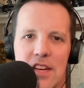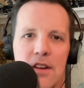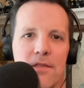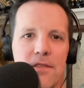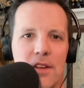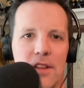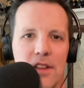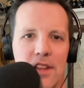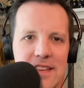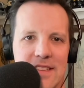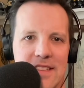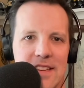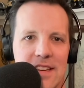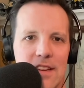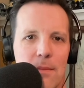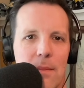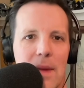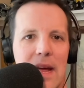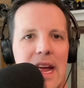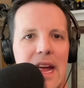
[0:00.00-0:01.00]
you if you
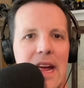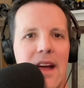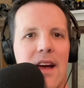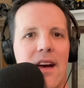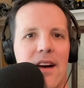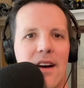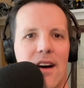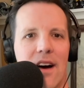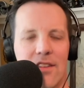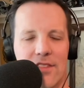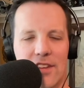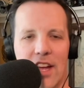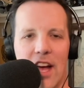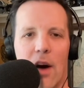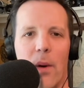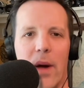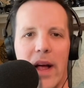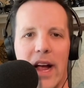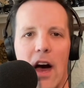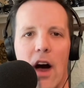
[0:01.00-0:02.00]
listen to me on
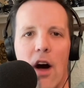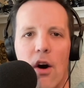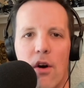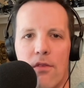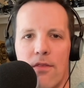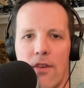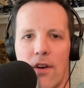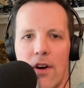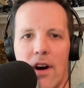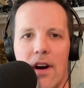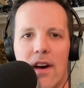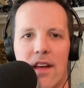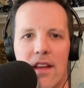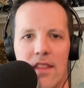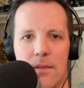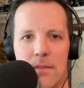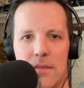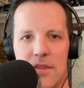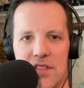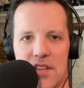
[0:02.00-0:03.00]
going over
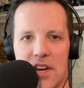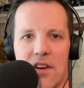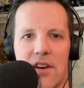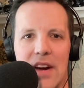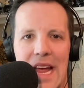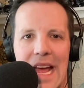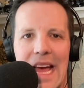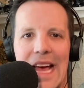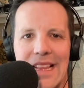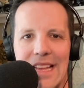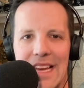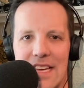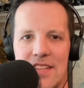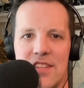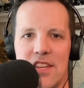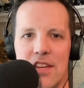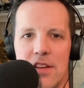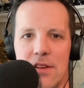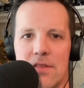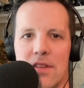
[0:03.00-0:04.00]
the Missouri
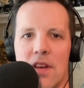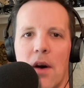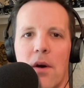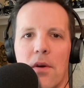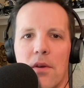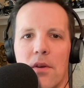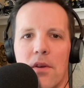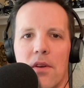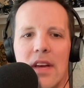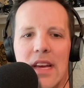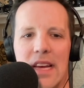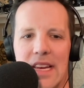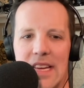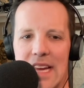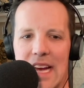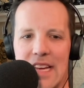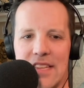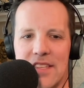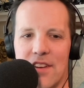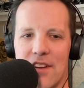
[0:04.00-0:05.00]
LSU total
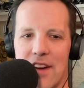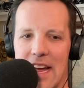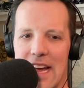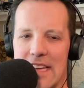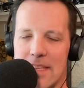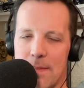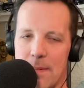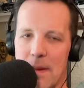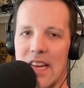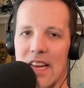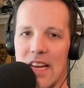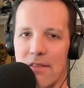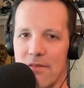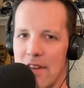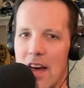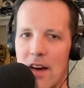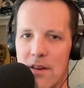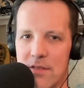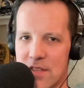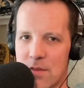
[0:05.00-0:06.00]
yesterday. Speaking of
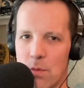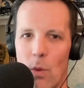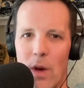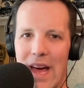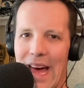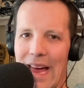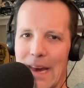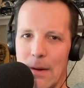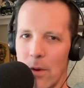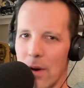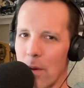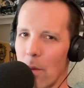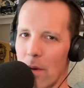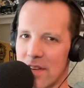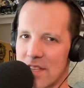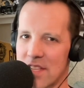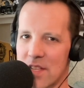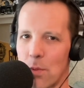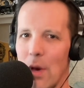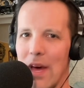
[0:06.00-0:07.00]
no sweat, we
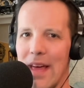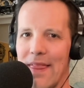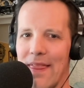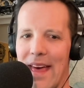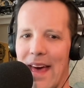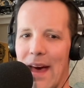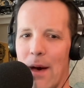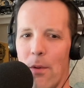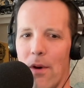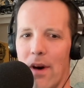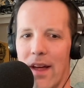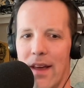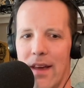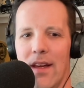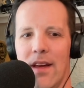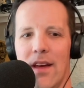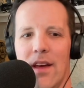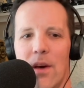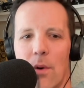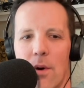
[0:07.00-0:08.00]
weren't sweating that
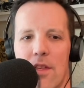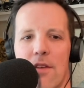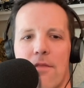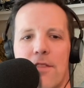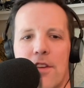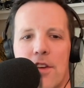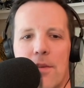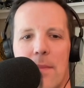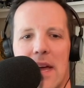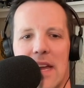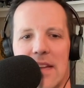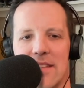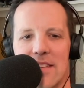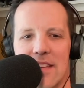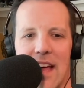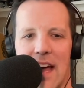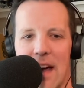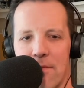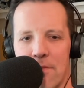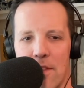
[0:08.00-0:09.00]
one with a few
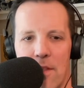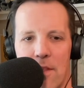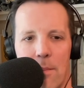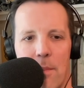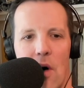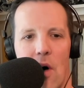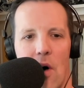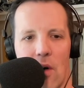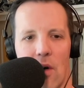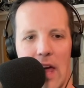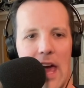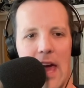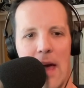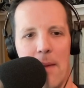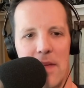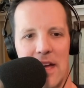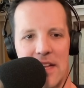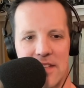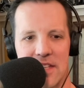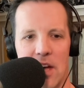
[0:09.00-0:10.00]
minutes left in the ball
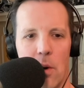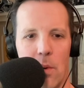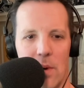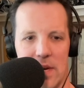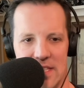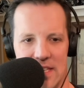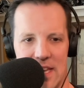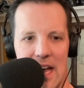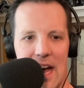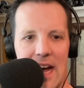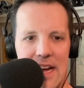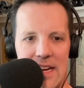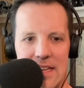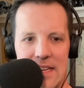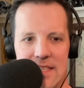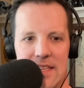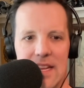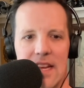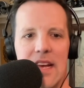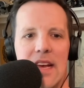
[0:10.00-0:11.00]
game. That's always
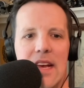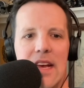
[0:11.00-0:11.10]
nice.